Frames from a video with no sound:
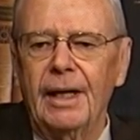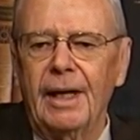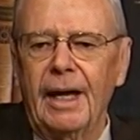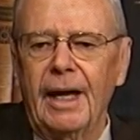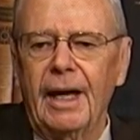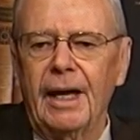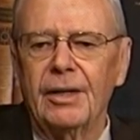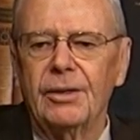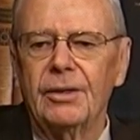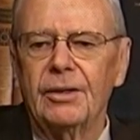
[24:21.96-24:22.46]

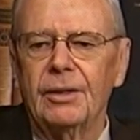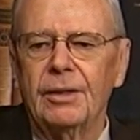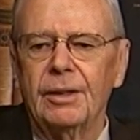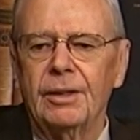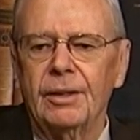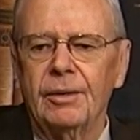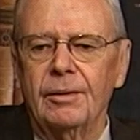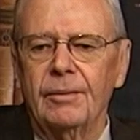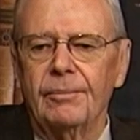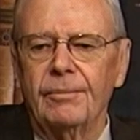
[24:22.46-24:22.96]
And
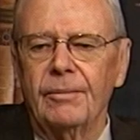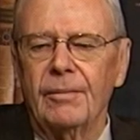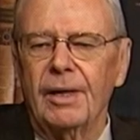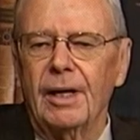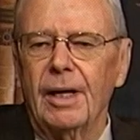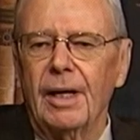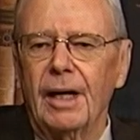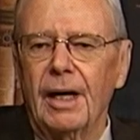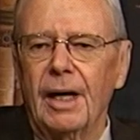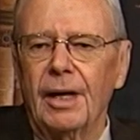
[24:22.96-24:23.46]

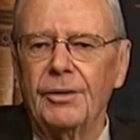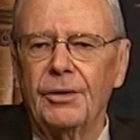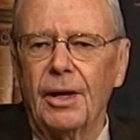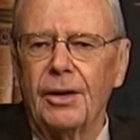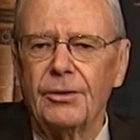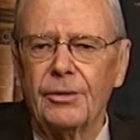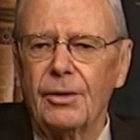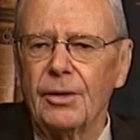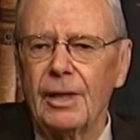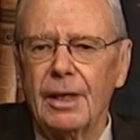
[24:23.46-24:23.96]

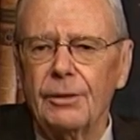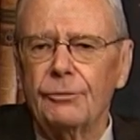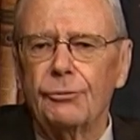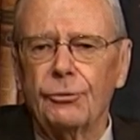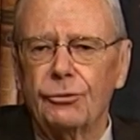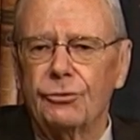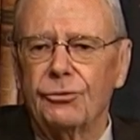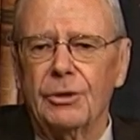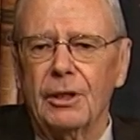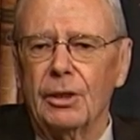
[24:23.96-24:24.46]
another
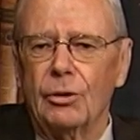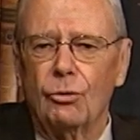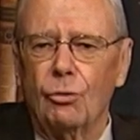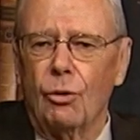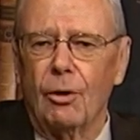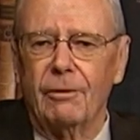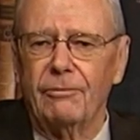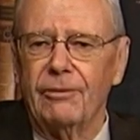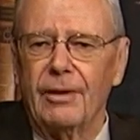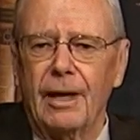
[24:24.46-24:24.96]
interesting
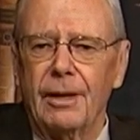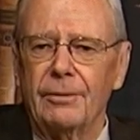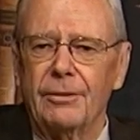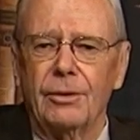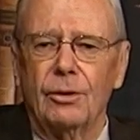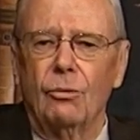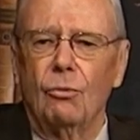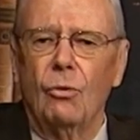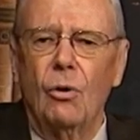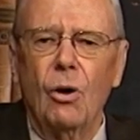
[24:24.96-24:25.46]
core
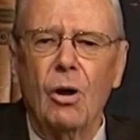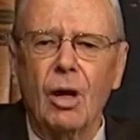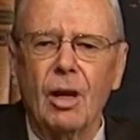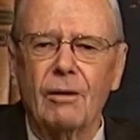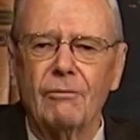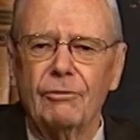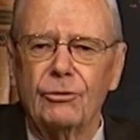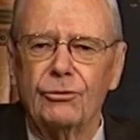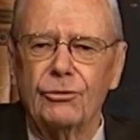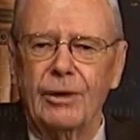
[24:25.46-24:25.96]
value that all of us